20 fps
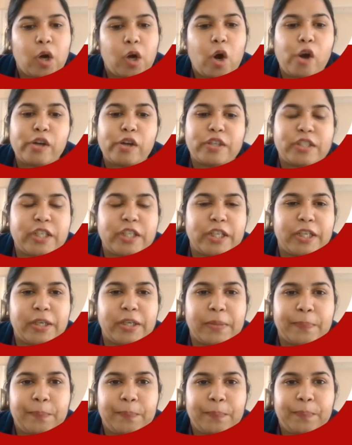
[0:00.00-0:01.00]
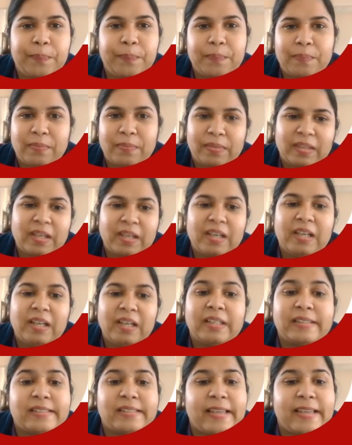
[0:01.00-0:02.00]
or she.
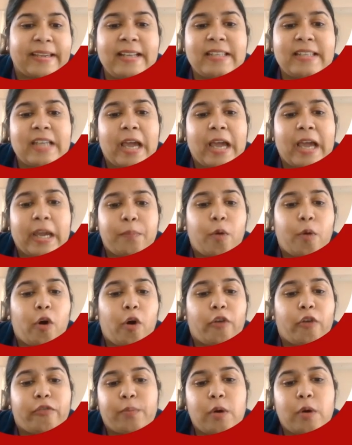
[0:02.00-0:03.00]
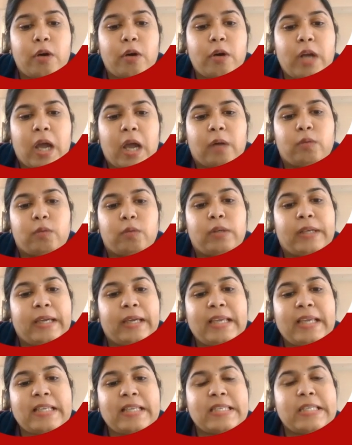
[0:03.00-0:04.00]
Second type of pronoun
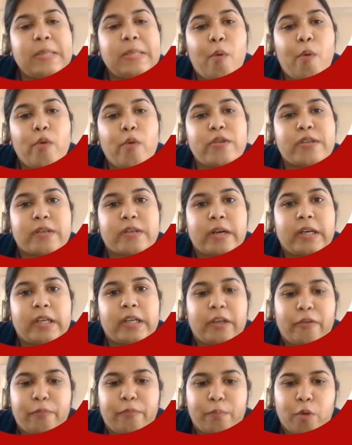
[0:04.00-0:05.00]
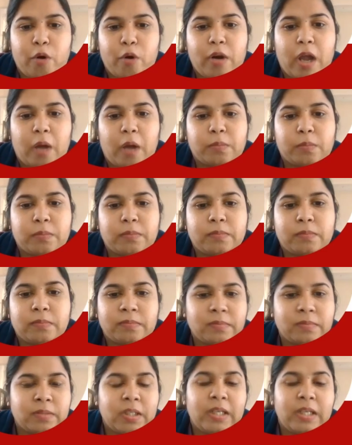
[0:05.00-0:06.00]
is demonstrative pronoun.
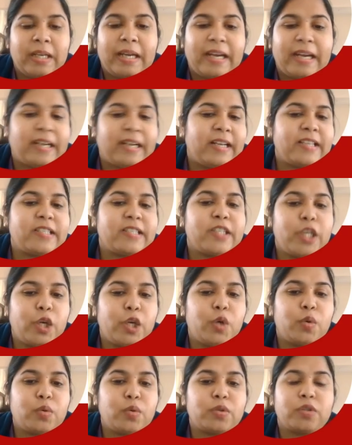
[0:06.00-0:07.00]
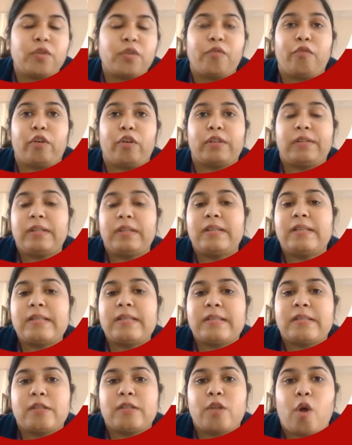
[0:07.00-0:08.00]
It is used for
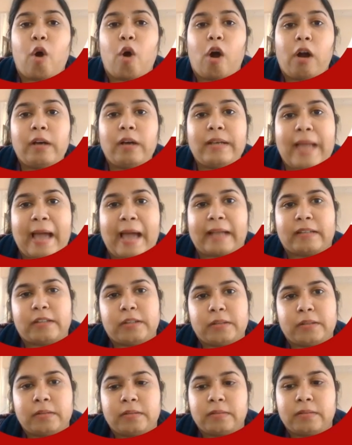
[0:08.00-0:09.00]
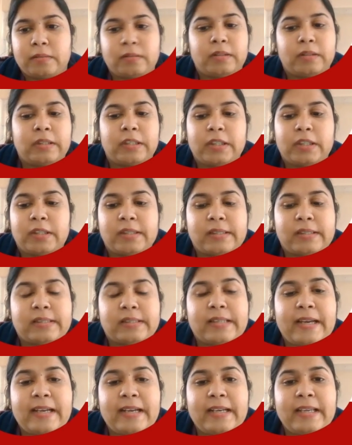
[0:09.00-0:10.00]
this or that,
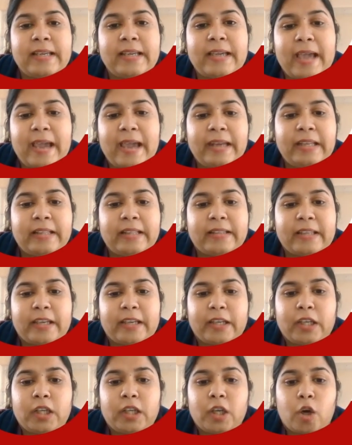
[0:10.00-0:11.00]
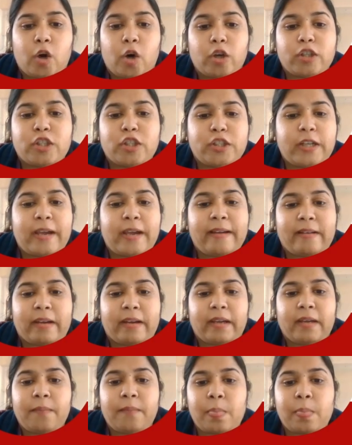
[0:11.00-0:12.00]
stating anything or
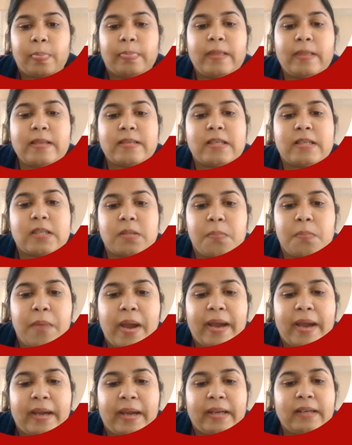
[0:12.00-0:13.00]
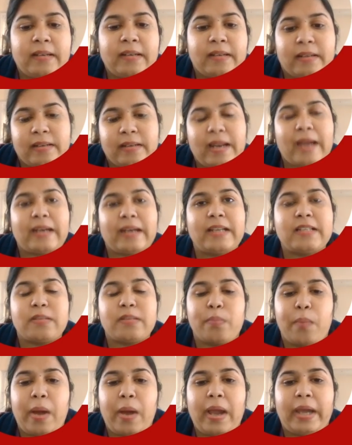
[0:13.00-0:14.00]
sharing this is mine, that is
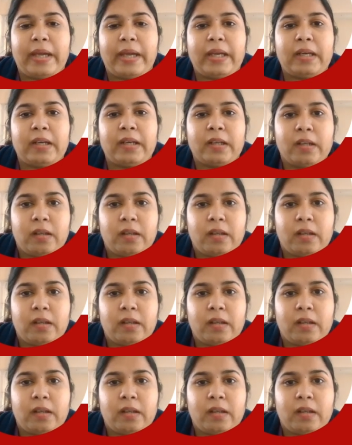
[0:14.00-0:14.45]
mine,